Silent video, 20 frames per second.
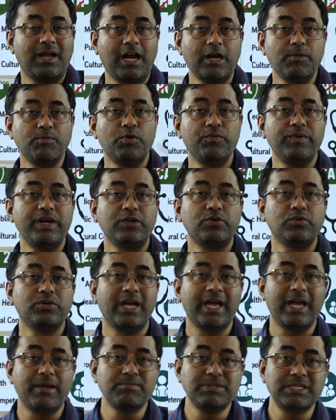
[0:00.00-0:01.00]
and moving to
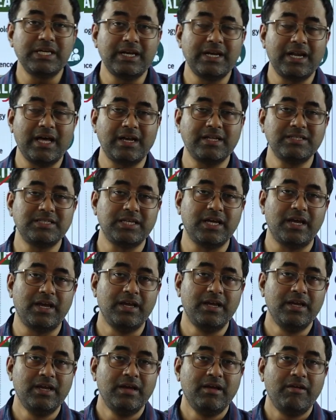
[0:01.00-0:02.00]
the MGNREGA
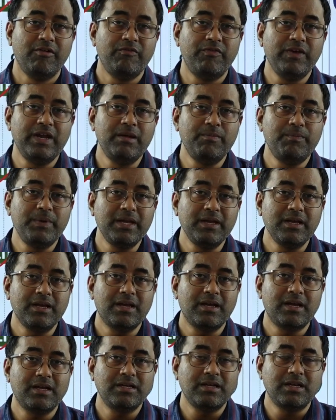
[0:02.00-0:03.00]
will
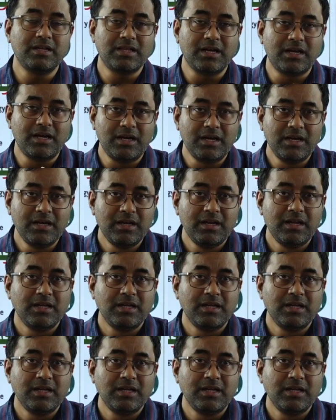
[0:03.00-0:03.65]
be the